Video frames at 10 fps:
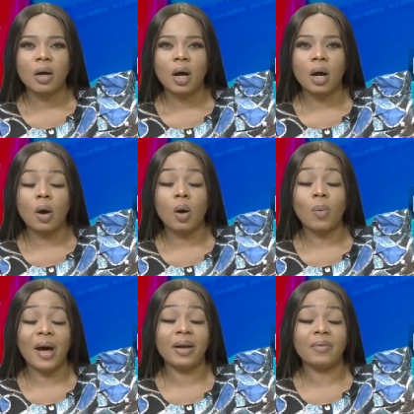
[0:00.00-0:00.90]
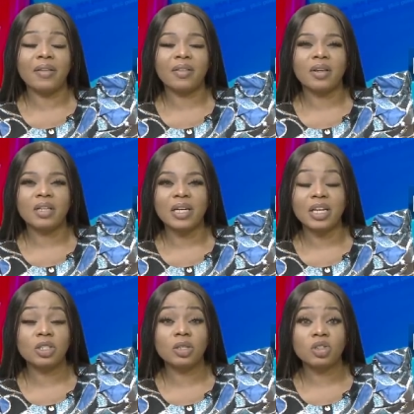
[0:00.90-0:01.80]
uh, or why rather, the
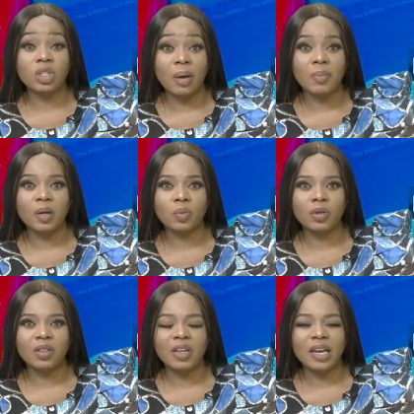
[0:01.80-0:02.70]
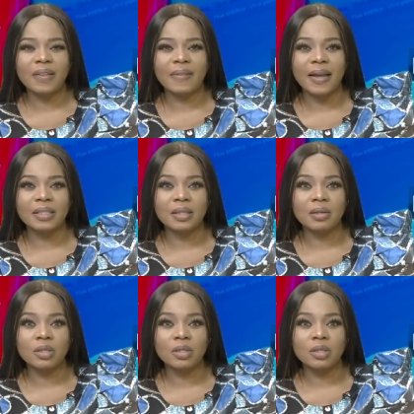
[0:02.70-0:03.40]
national chairman would think that